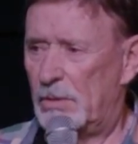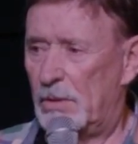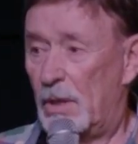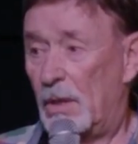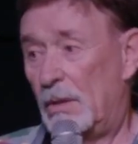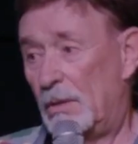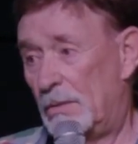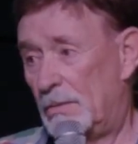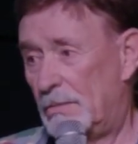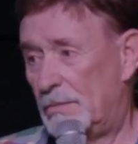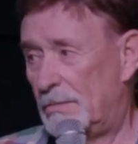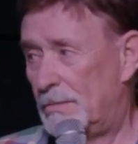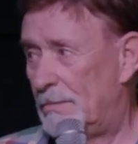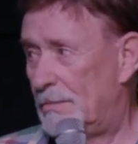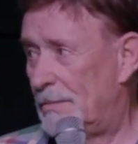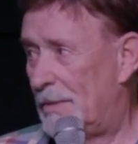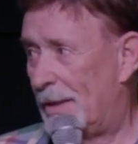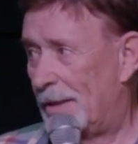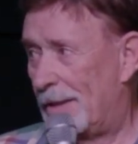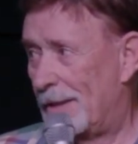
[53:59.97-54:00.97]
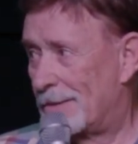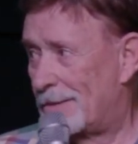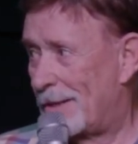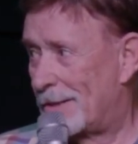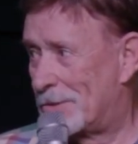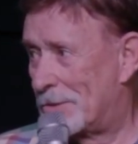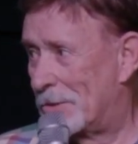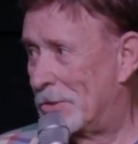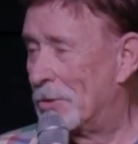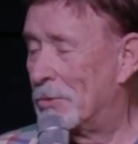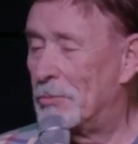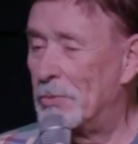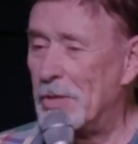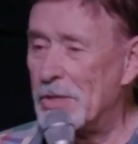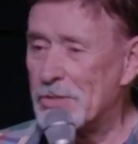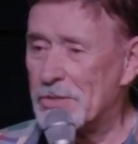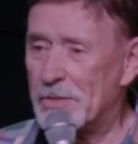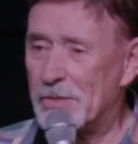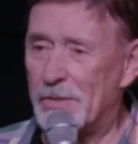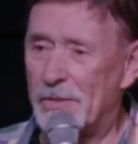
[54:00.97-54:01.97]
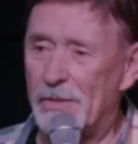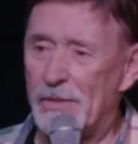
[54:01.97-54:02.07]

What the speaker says: Oh, I guess that's a good reason.